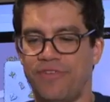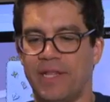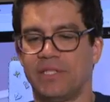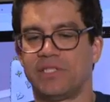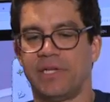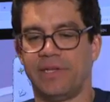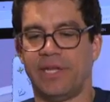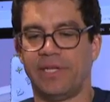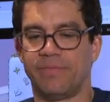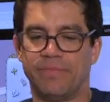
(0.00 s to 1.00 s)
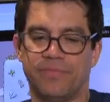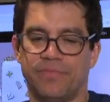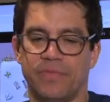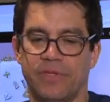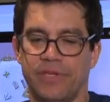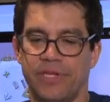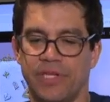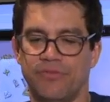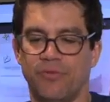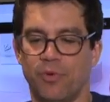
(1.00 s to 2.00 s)
his Valentine date. He
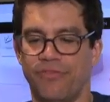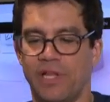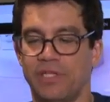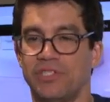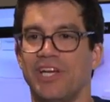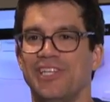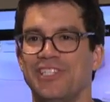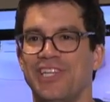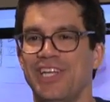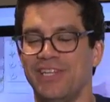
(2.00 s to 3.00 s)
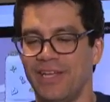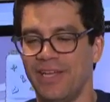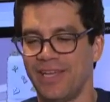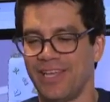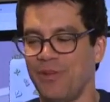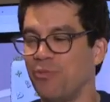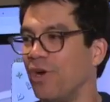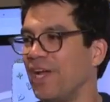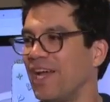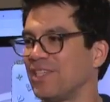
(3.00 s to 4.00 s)
has four Valentine date. He
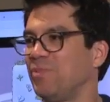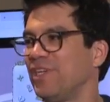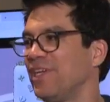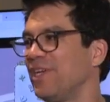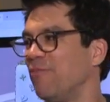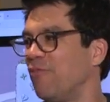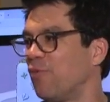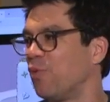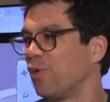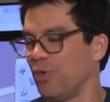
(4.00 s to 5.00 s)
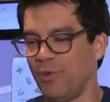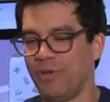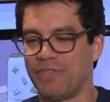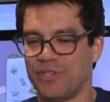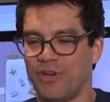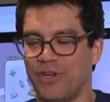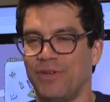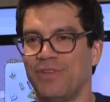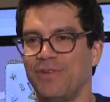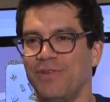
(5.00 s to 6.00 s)
want, he asked me to get him four Louis
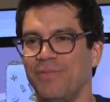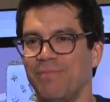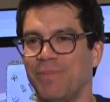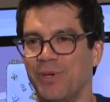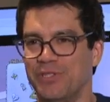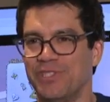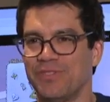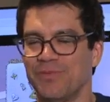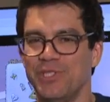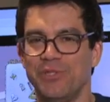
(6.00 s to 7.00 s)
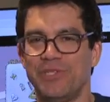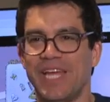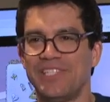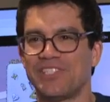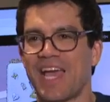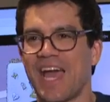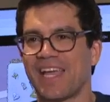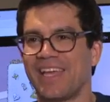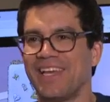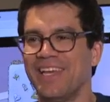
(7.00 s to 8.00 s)
Vuitton purses. When you date Zach,